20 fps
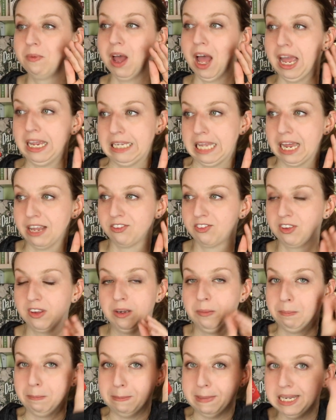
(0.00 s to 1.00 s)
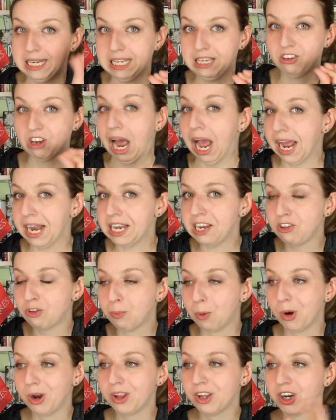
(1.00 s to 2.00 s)
I guess, mini tiny
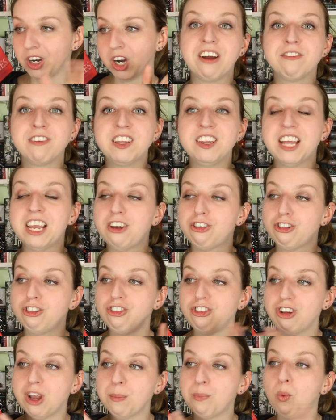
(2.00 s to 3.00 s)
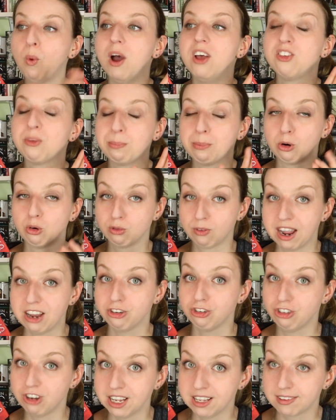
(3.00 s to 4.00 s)
spoiler, their relationship was
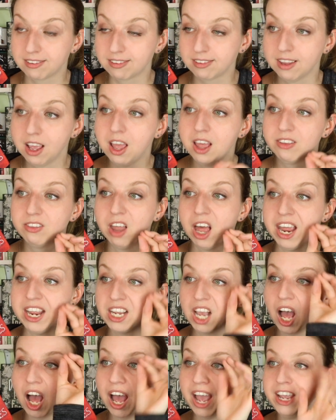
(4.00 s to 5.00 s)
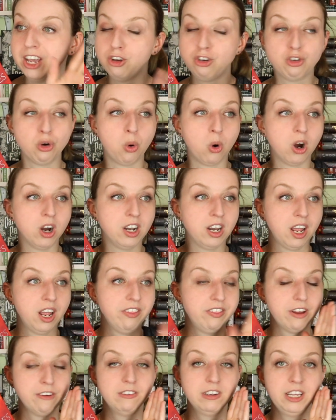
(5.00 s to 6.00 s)
precious. Like, I adored
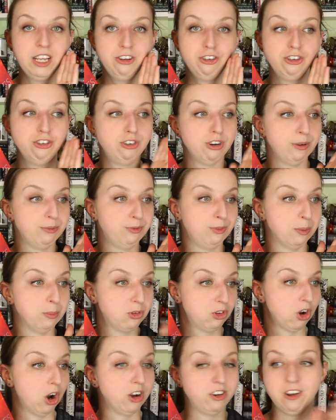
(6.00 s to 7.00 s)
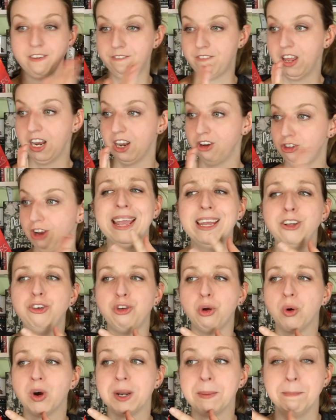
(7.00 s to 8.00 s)
their relationship from start to finish. I
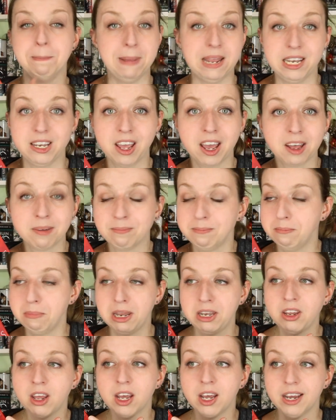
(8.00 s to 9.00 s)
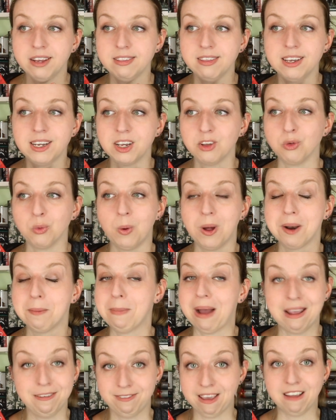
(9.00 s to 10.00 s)
adored Minya. Minya, I think, is one of
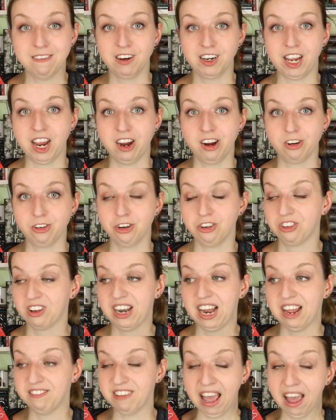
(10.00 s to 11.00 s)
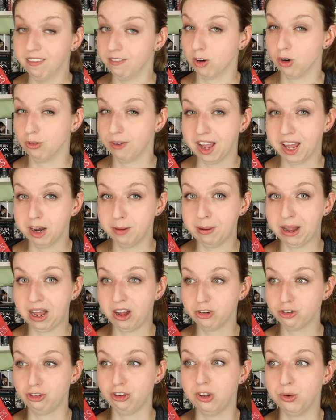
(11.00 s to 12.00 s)
my favorite characters that I've ever read
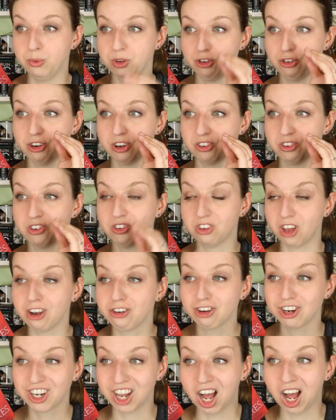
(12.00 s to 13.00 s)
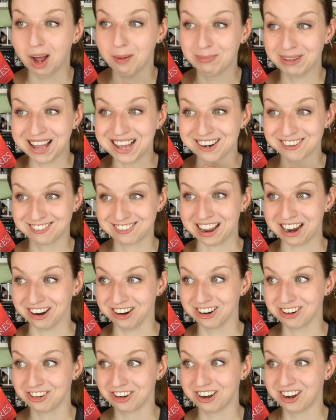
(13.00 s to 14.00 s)
about. She was just such a complex
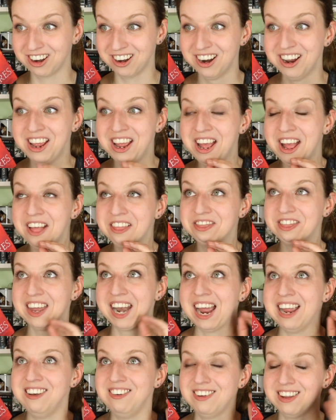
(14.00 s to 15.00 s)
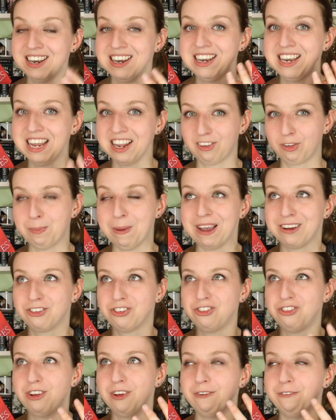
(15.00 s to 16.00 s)
character that I didn't
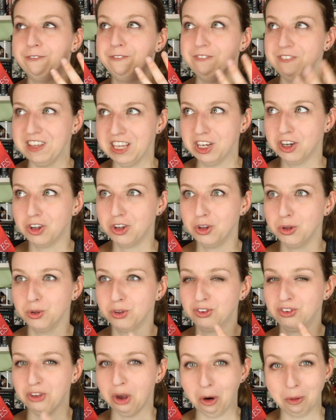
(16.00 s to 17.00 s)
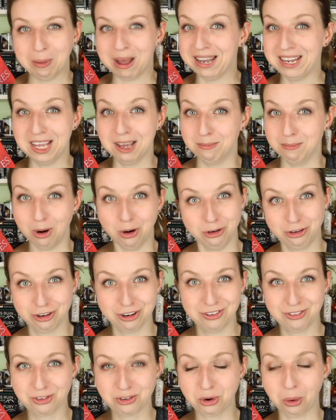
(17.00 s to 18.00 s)
expect to feel so many
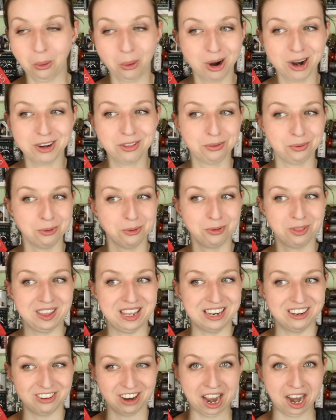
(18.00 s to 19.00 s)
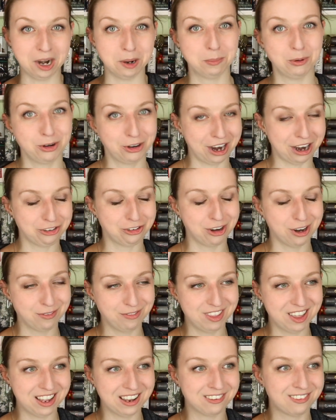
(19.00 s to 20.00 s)
emotions toward through the entire progression
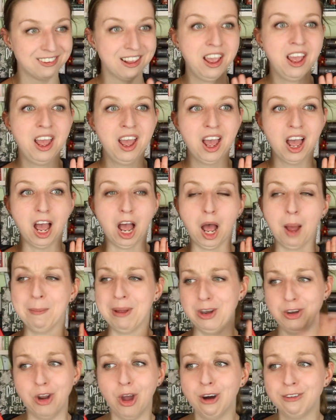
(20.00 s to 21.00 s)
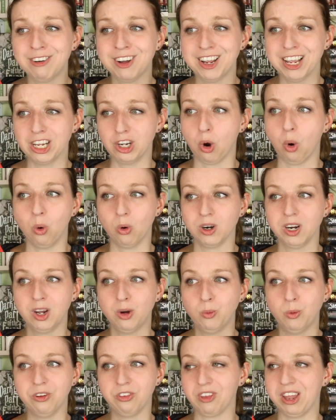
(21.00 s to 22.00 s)
of this. Um, Nova and Kora
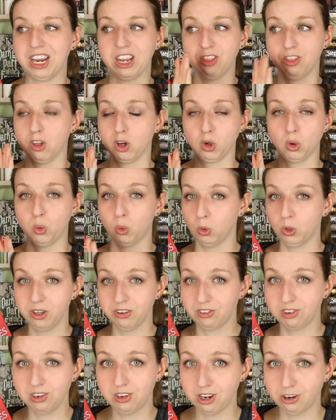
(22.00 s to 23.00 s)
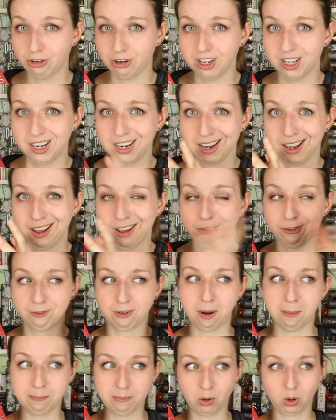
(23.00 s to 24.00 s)
was like the coolest addition
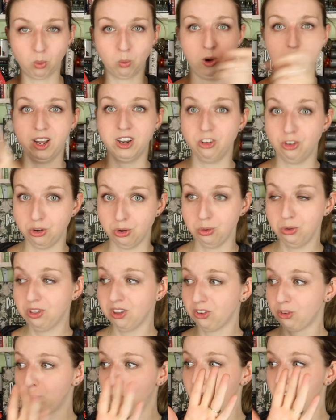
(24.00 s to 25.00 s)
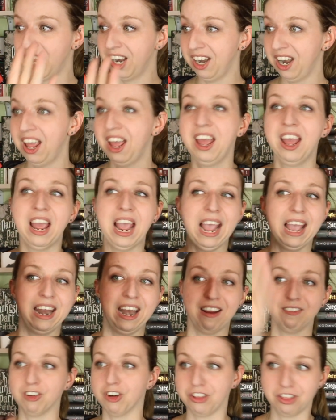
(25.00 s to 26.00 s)
from book one to this one and
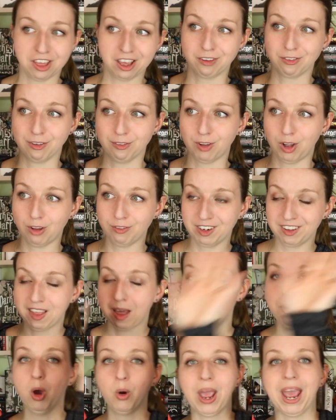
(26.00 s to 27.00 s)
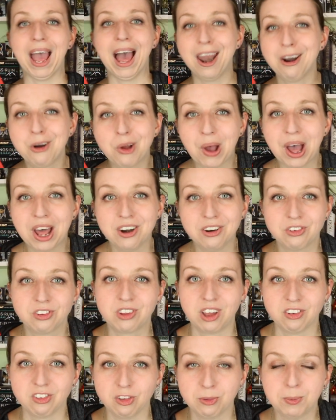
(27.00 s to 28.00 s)
everything revolving them. Okay, I don't know how to
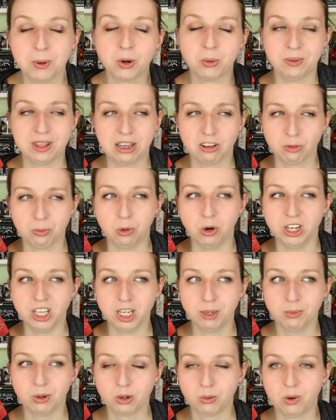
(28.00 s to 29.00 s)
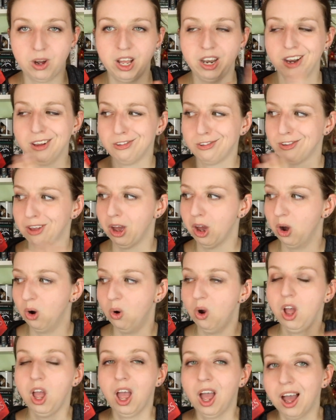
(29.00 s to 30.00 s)
discuss this book without spoiling book one, so